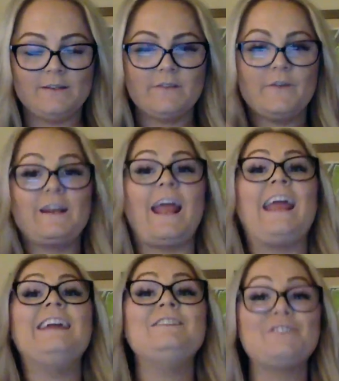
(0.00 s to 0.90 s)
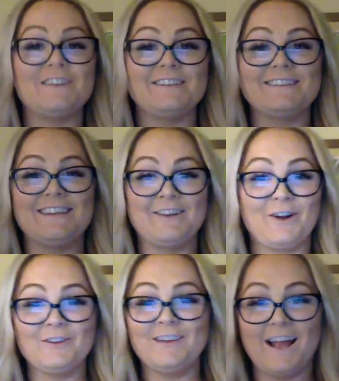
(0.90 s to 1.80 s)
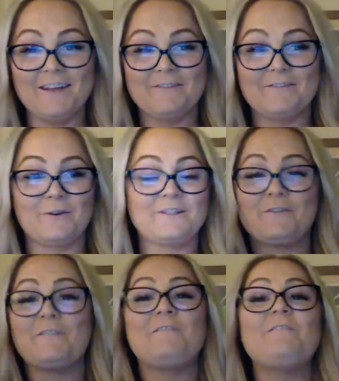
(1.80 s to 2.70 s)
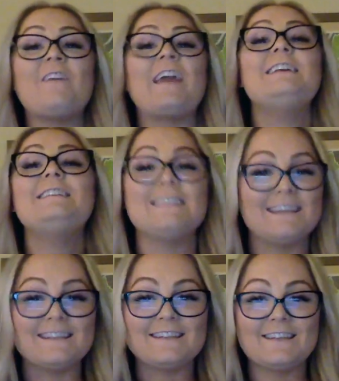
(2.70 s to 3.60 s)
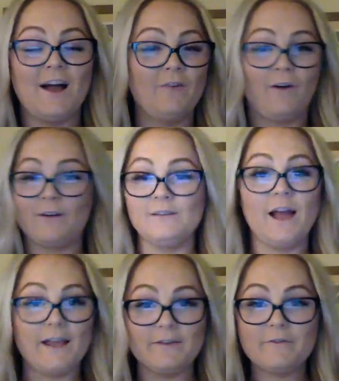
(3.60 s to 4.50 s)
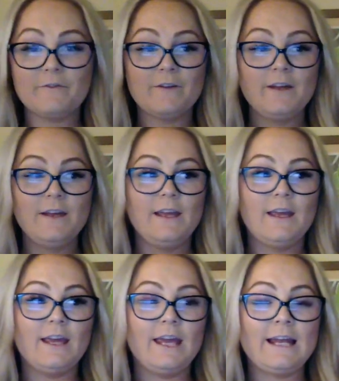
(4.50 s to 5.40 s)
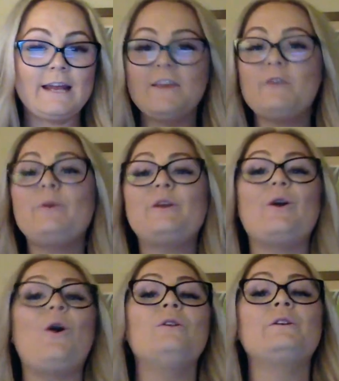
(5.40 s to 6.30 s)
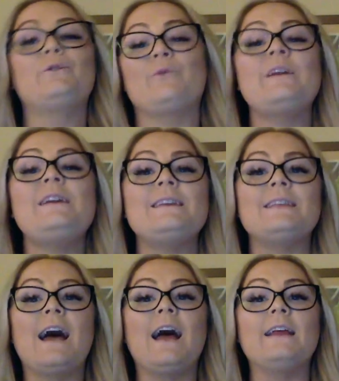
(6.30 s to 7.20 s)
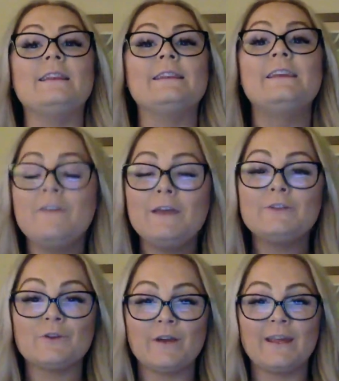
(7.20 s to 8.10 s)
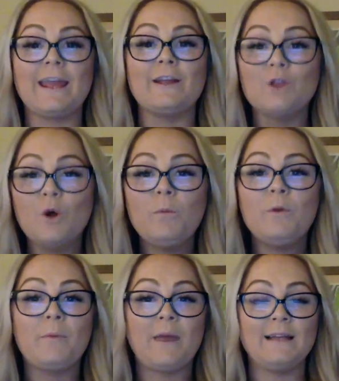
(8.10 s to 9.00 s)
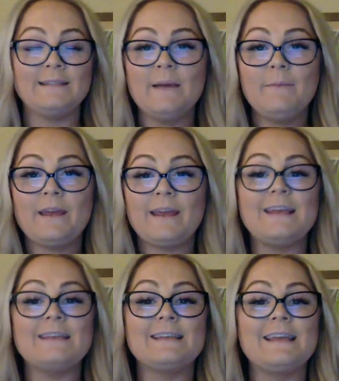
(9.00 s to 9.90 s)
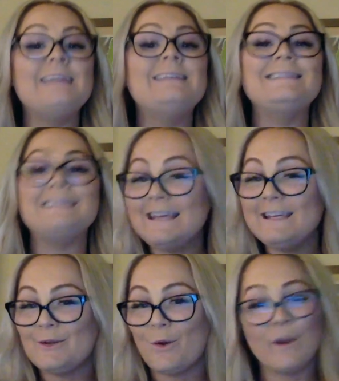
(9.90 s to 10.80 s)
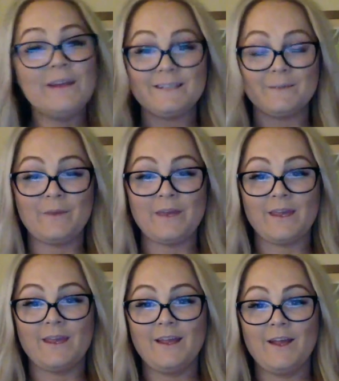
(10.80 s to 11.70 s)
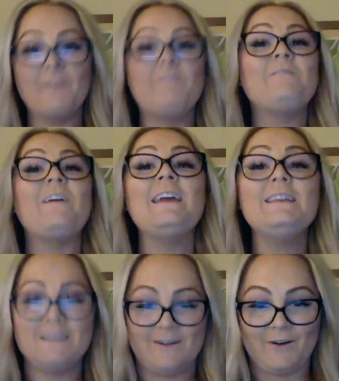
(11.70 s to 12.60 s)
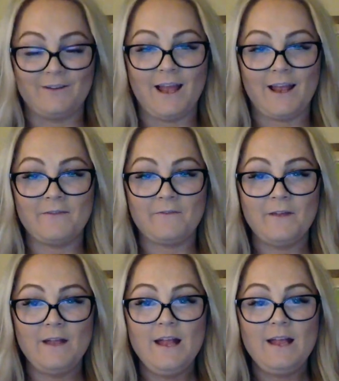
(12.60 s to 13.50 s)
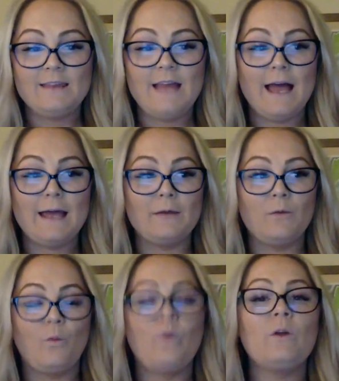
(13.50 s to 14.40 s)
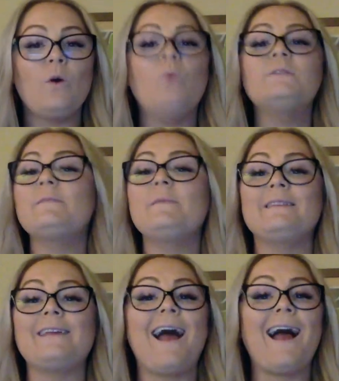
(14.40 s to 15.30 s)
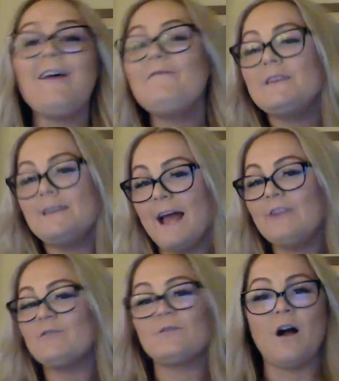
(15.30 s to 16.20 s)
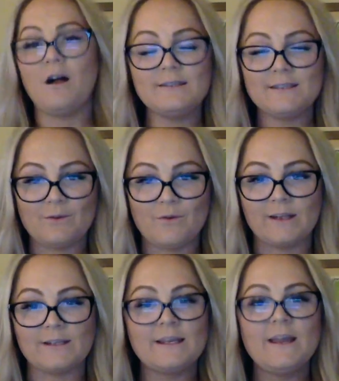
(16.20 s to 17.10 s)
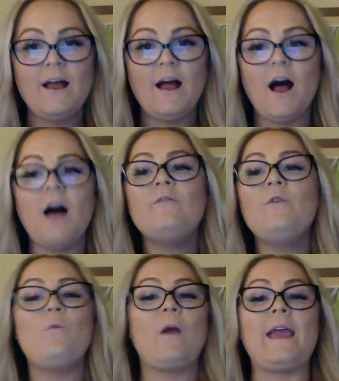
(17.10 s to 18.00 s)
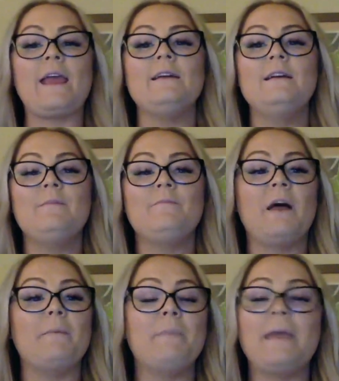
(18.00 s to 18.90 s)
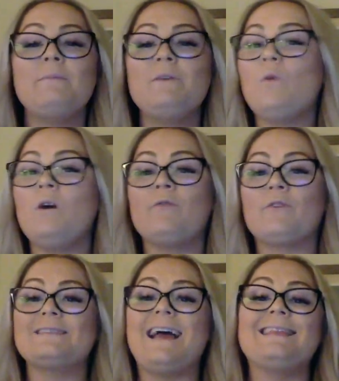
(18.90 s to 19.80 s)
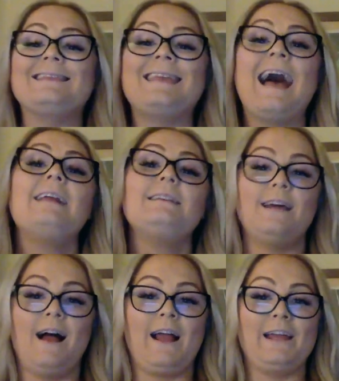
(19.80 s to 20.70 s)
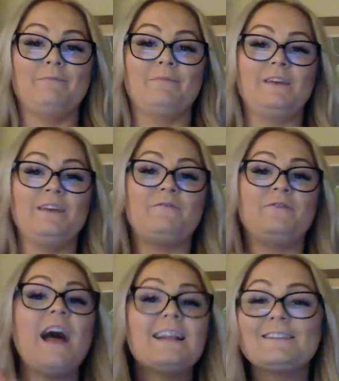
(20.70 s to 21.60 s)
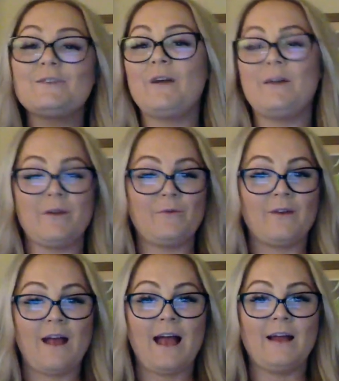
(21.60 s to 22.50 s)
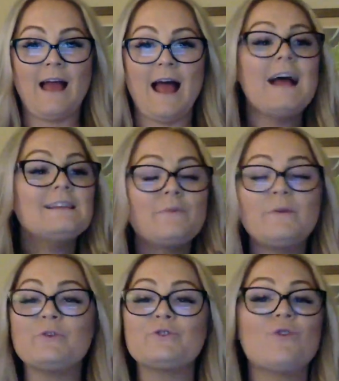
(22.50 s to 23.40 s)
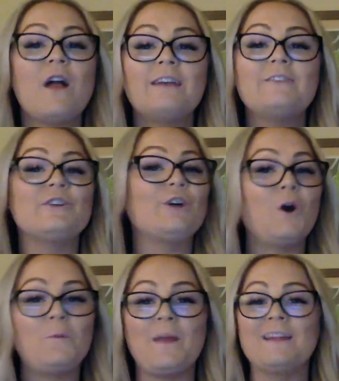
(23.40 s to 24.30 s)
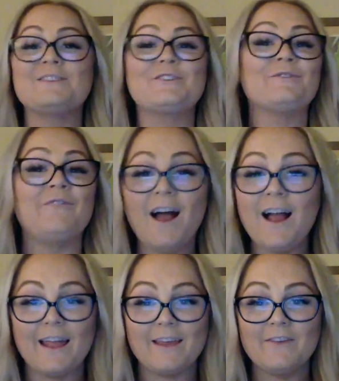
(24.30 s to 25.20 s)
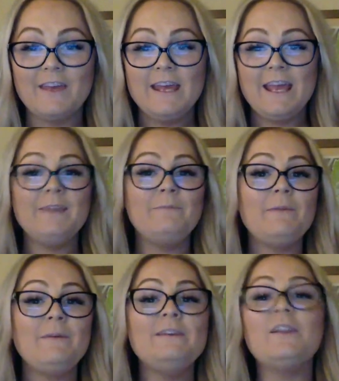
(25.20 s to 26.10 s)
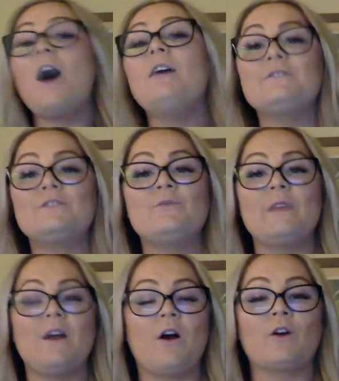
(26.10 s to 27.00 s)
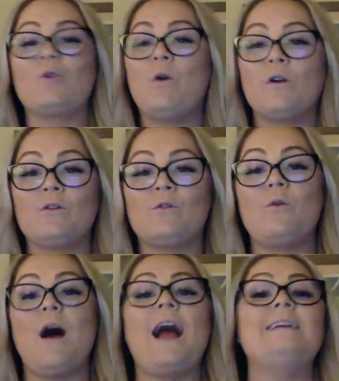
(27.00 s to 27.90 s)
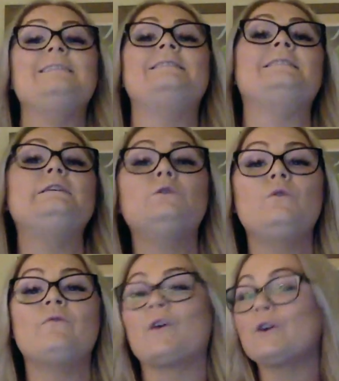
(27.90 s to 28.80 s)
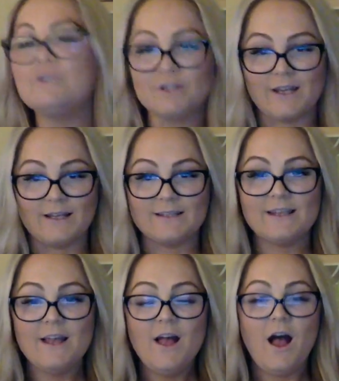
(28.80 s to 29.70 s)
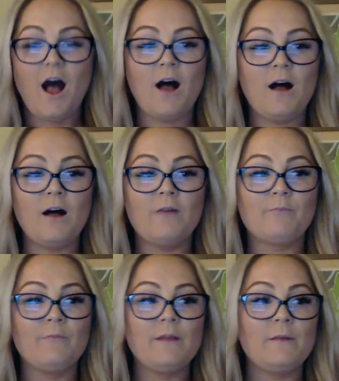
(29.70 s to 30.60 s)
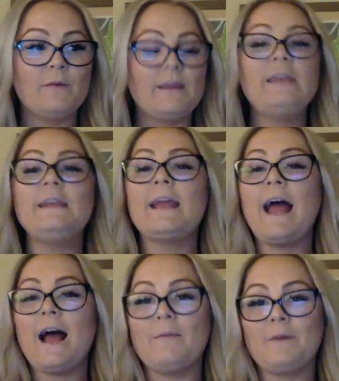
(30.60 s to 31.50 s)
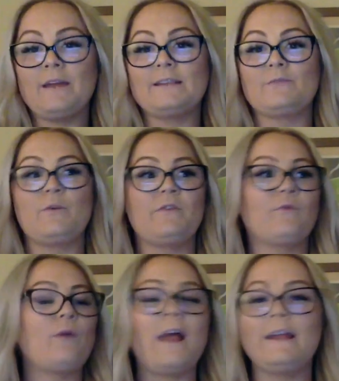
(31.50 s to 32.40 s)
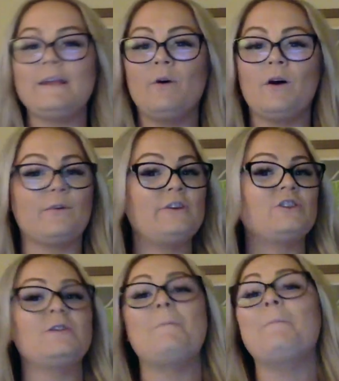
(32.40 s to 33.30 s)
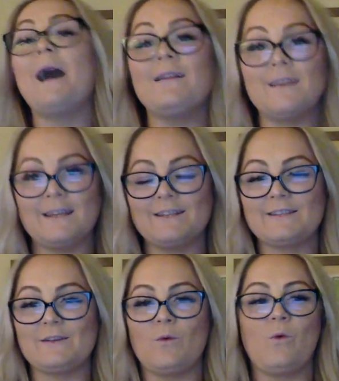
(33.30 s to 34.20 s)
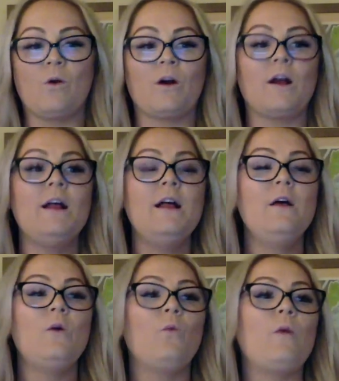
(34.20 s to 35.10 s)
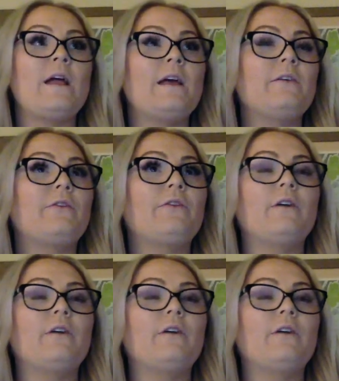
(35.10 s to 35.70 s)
different ages in our life, or different phases of our life. And I think we could all agree that living during a global pandemic is indeed going to be a phase in our life that will ultimately have the natural consequence of a weight that may be well for us at that time, if that's the weight we were at as we were trying to cope and survive, and maybe not doing our quote unquote ideal versions of eating habits with variety, moderation, and balance, or with,